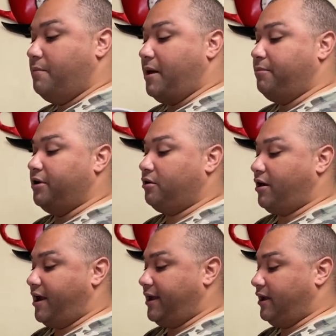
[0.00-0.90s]
my book
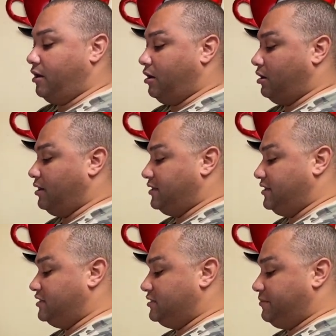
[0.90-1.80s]
right here that
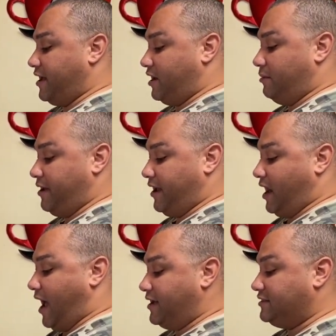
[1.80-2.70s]
teaches me how to make it.
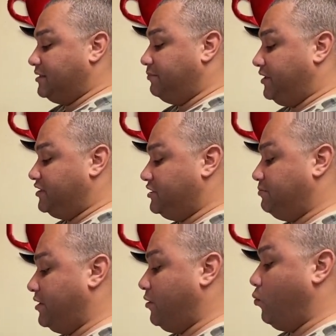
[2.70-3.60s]
I simply just
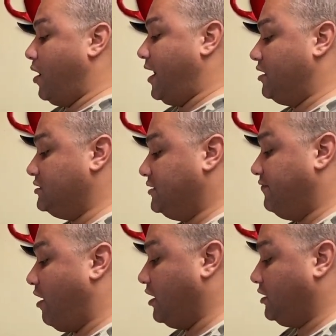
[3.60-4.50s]
put one ounce of
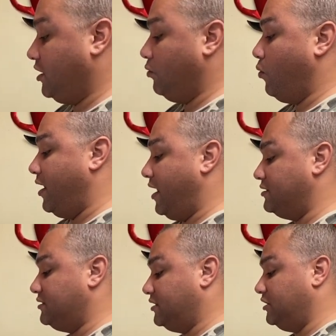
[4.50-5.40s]
vodka, one
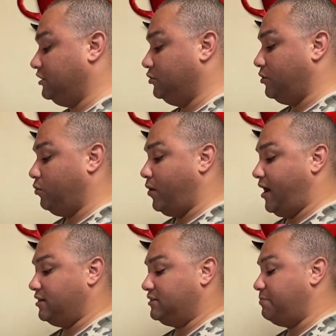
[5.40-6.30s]
ounce of Kahlua, one
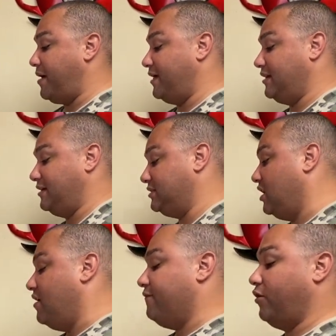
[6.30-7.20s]
ounce of Bailey's
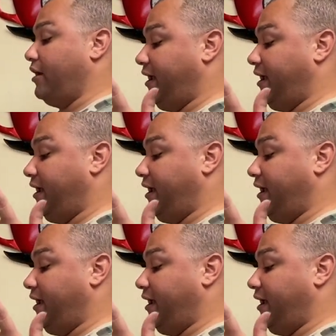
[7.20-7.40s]
for